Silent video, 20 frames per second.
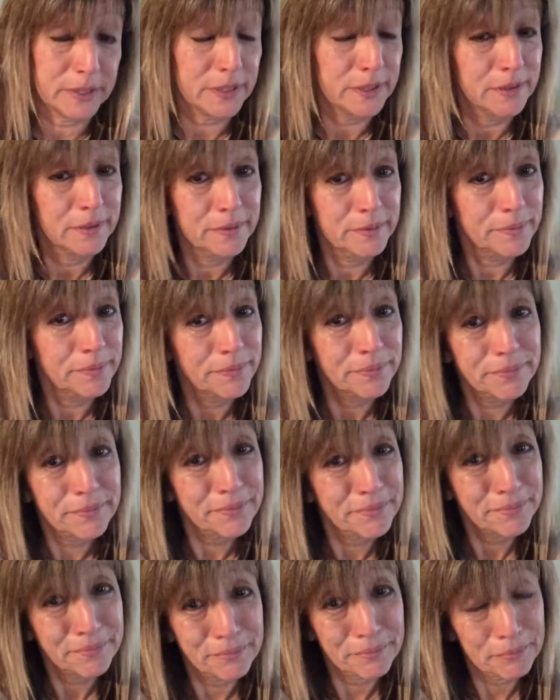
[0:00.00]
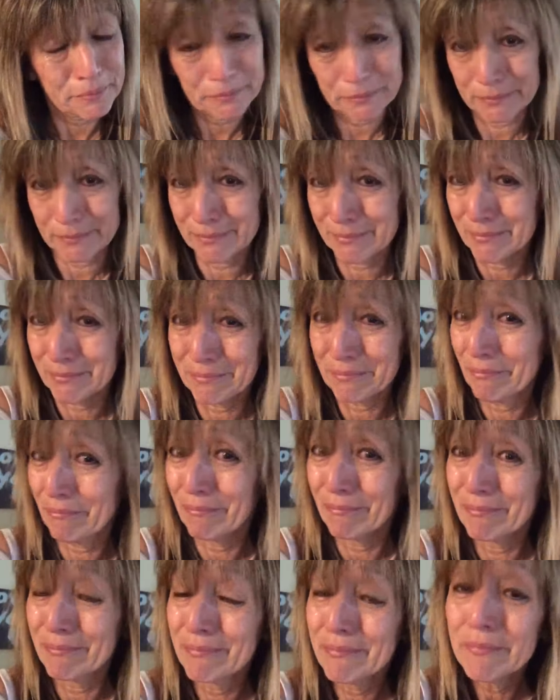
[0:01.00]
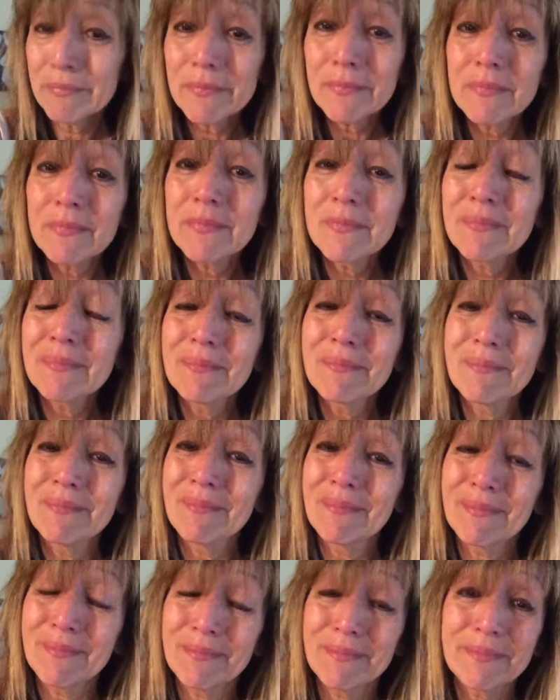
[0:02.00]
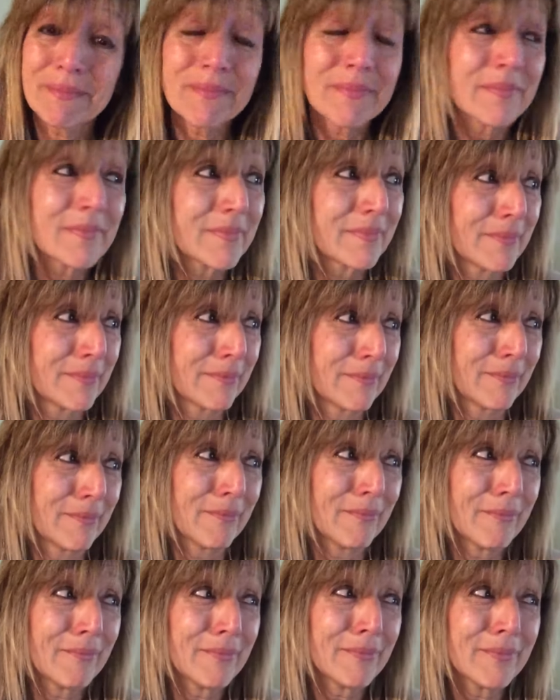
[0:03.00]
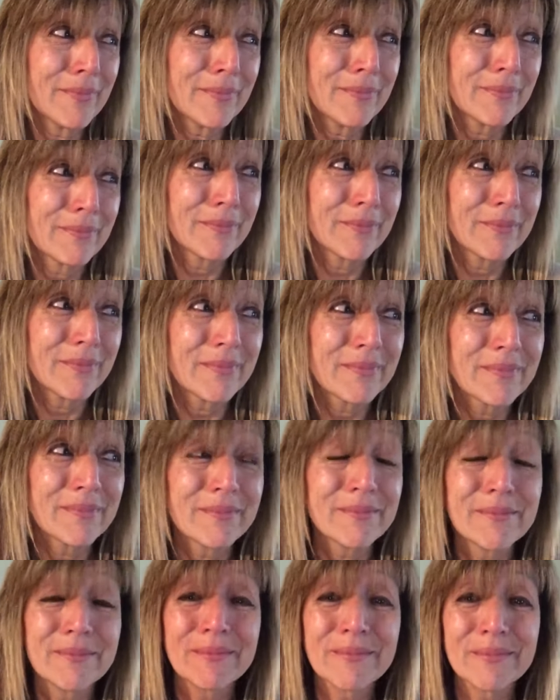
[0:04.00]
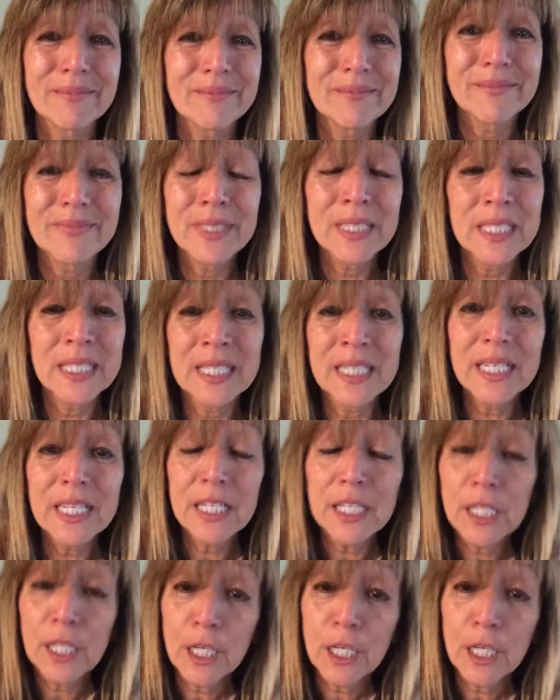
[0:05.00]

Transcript: [no speech]